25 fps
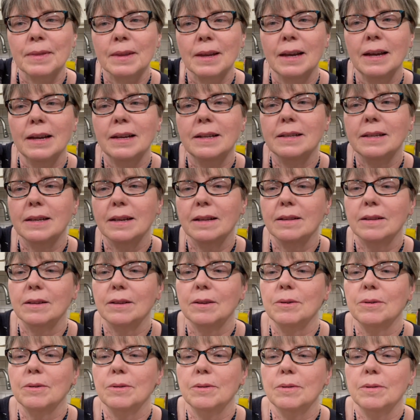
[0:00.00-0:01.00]
It's a
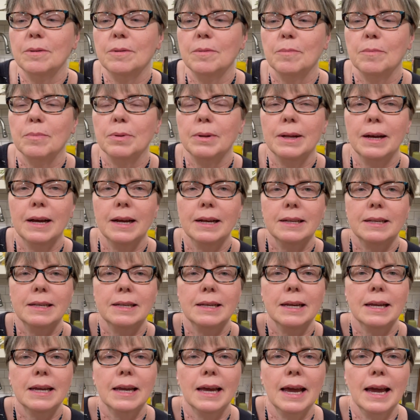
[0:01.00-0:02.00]
little
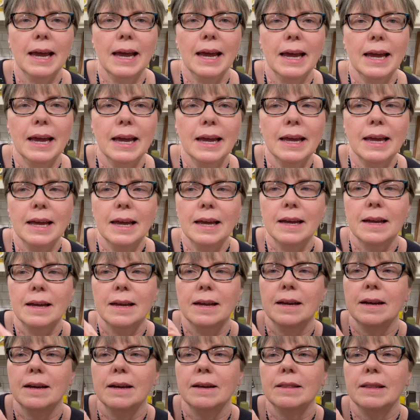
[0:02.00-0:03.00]
plastic egg
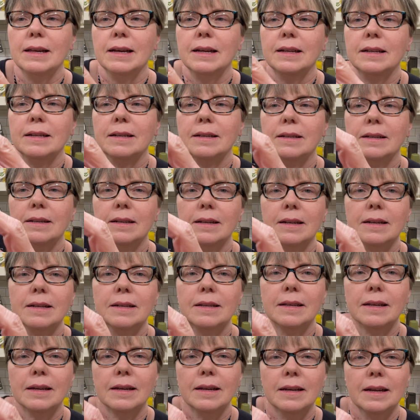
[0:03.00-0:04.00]
that
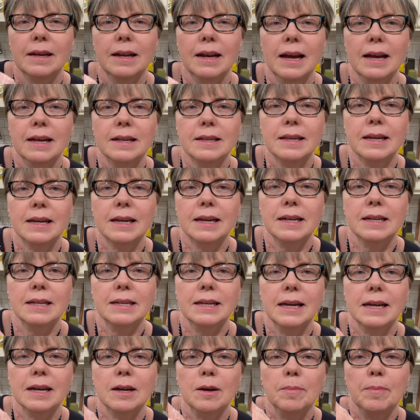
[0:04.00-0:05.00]
it's it has like a
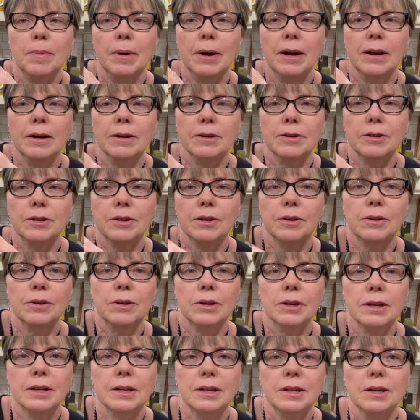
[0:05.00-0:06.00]
decoupaged
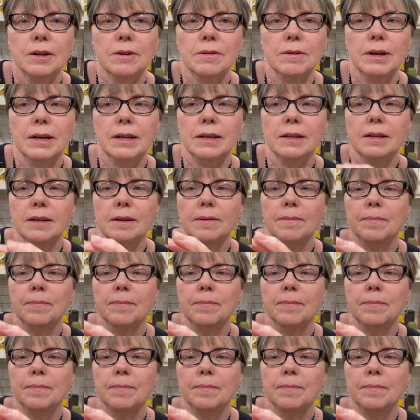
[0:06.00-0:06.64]
look to it